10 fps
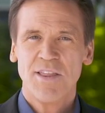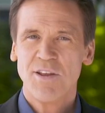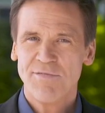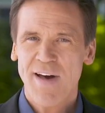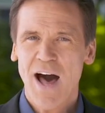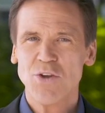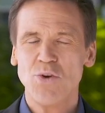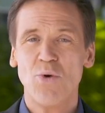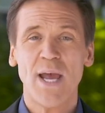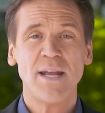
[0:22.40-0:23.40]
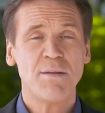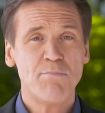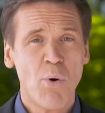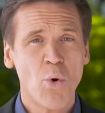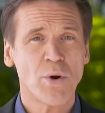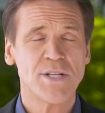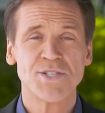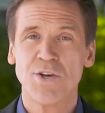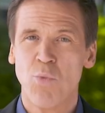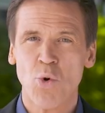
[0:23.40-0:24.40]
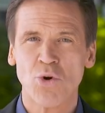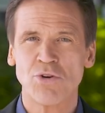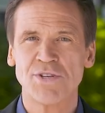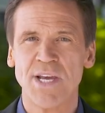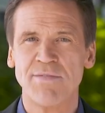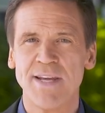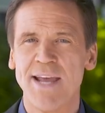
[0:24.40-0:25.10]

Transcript: The value and importance of worker safety